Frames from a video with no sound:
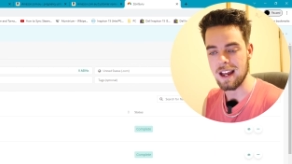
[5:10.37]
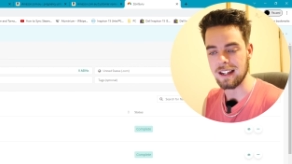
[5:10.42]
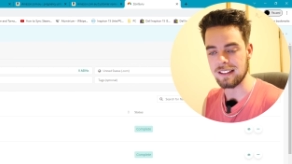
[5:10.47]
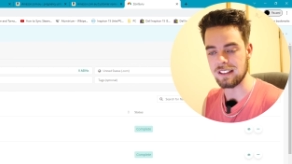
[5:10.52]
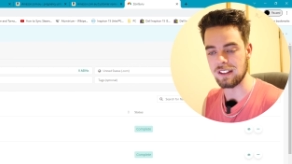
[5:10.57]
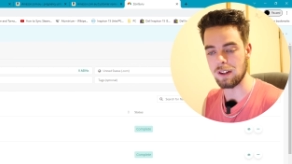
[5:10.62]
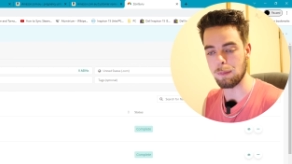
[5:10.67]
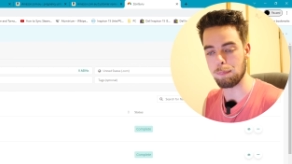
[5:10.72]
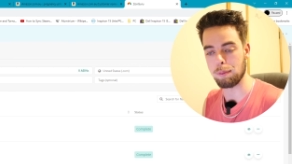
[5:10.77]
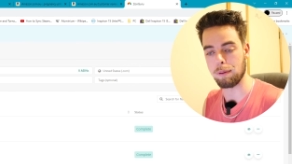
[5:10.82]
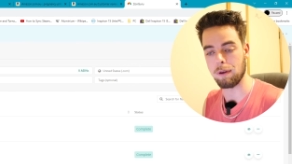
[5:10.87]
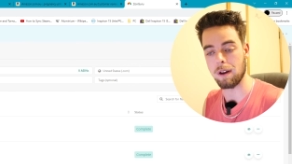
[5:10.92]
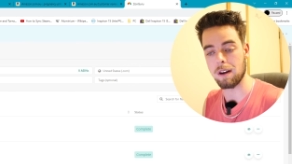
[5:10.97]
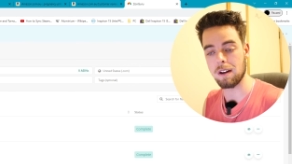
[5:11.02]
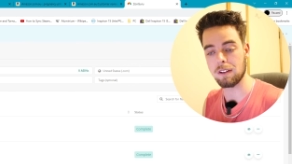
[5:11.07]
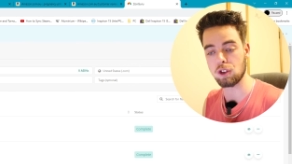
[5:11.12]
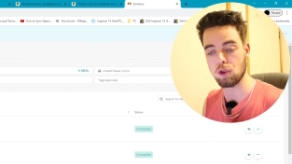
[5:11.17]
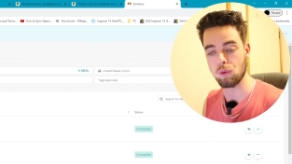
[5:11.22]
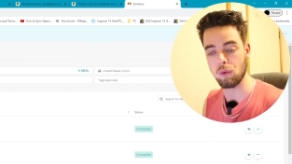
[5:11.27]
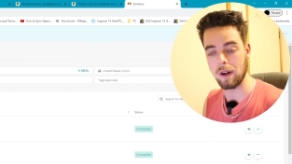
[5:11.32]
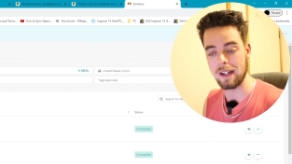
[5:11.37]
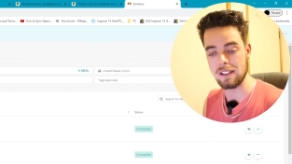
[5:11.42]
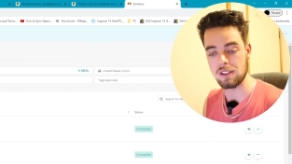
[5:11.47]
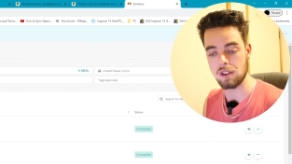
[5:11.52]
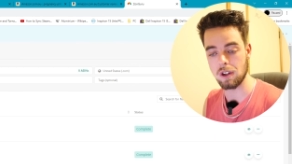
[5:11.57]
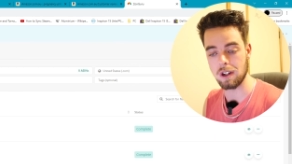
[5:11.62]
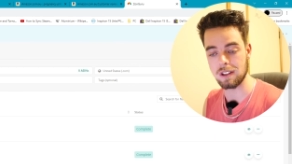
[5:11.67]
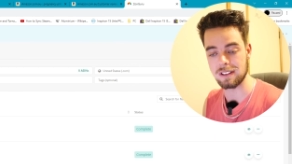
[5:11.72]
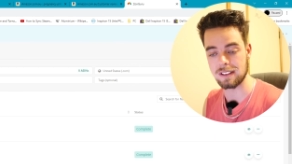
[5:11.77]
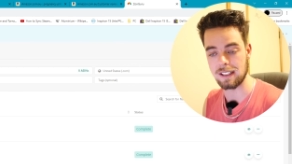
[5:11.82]
It's in the product
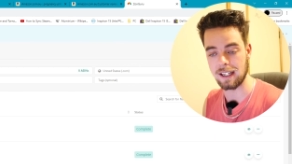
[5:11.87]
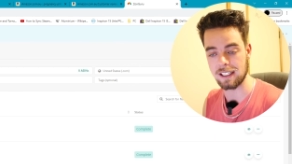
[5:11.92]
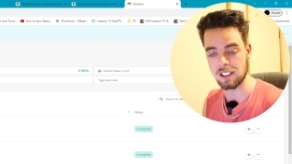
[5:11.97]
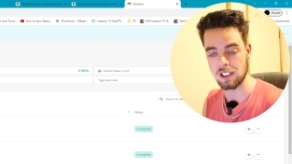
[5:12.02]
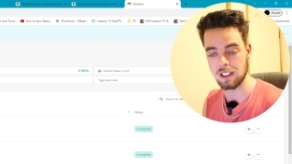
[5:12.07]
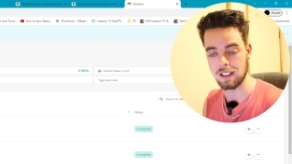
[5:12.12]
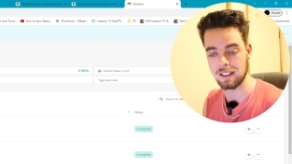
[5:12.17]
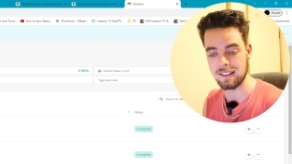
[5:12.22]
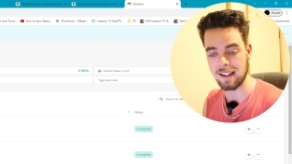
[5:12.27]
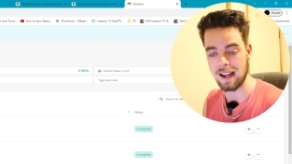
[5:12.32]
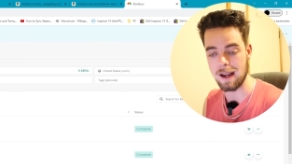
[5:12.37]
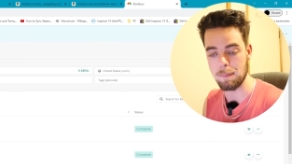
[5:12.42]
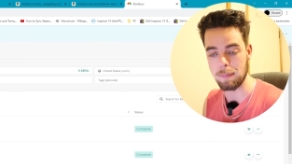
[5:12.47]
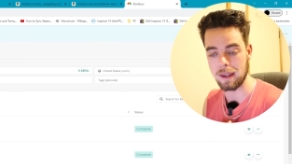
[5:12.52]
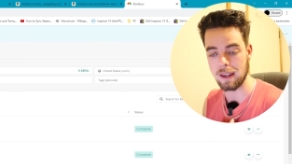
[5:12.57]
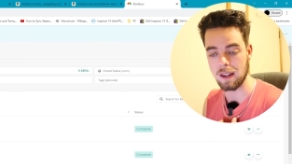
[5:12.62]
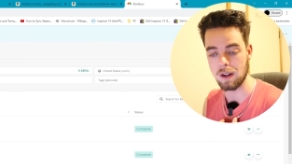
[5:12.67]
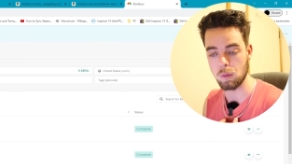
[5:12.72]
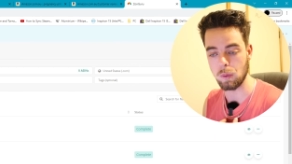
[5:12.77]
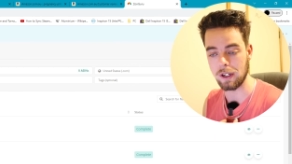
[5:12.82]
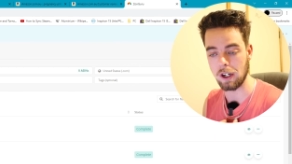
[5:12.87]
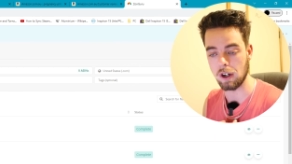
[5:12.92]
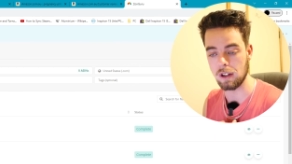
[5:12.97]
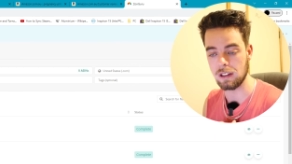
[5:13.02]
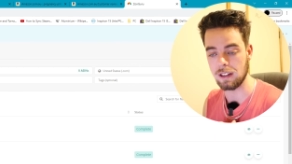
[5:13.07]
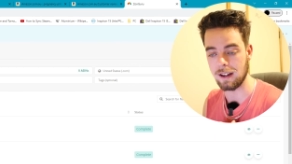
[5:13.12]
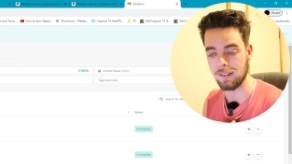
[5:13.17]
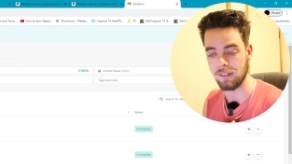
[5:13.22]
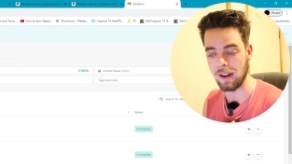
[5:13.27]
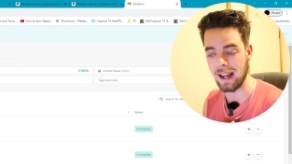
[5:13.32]
research section, the tab here, and we go
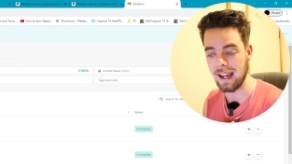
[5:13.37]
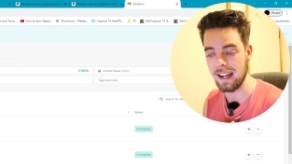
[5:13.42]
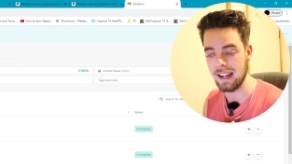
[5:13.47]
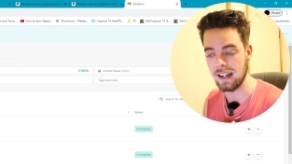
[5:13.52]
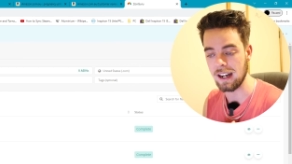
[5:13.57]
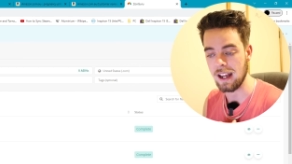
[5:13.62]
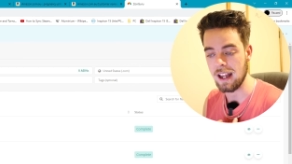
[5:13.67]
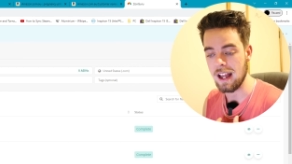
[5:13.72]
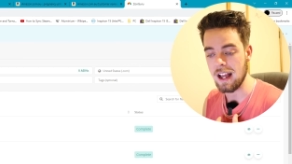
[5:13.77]
love, hate.